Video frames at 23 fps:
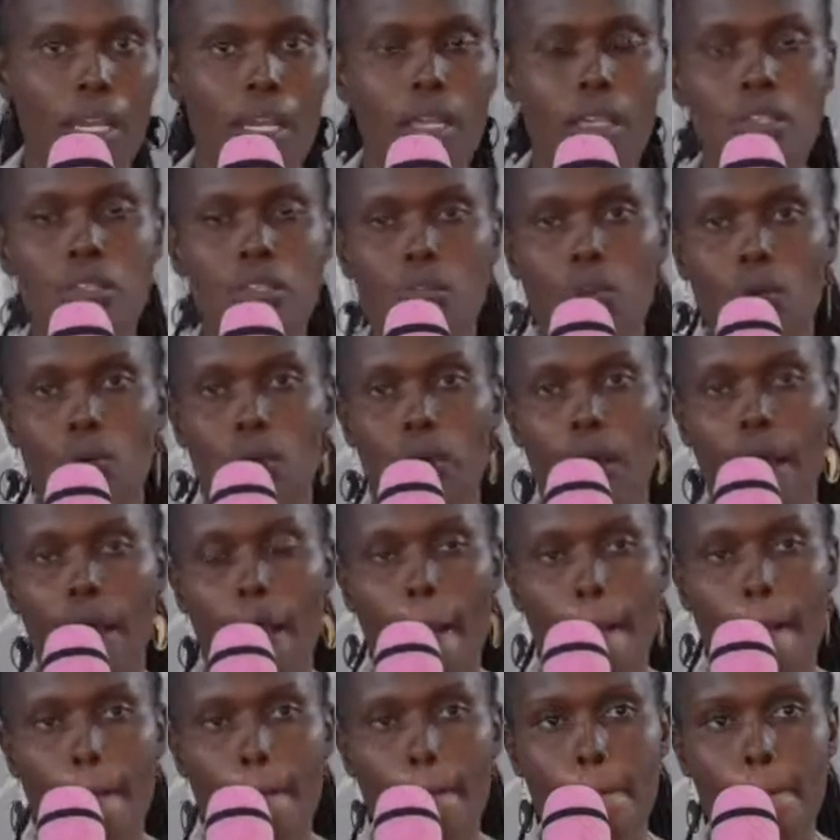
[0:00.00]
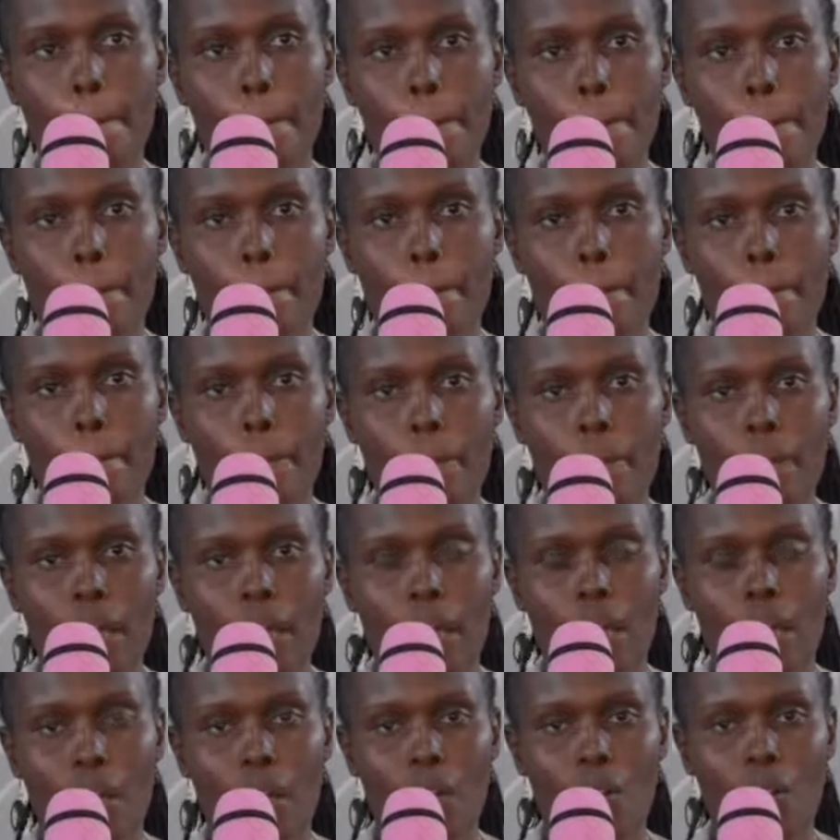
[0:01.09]
So I'm
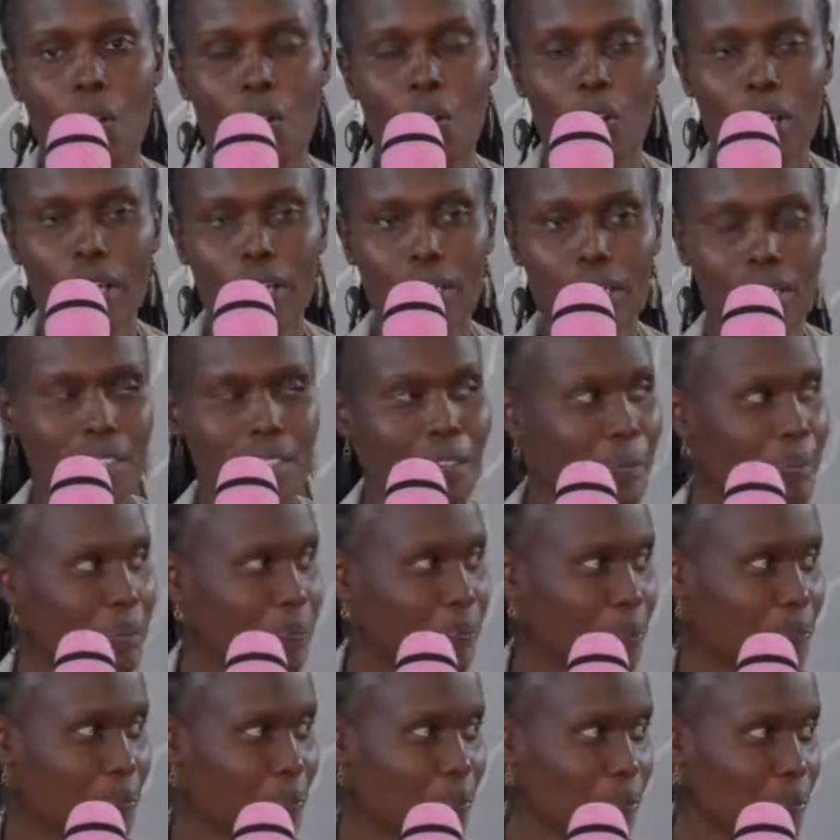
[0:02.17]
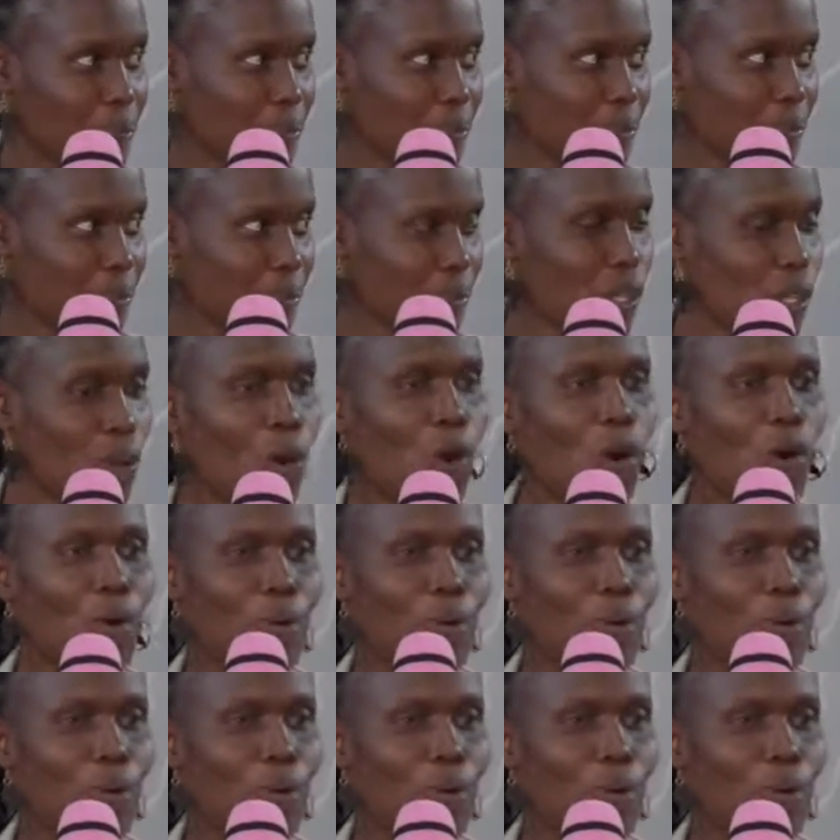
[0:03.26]
a man-man, I'm a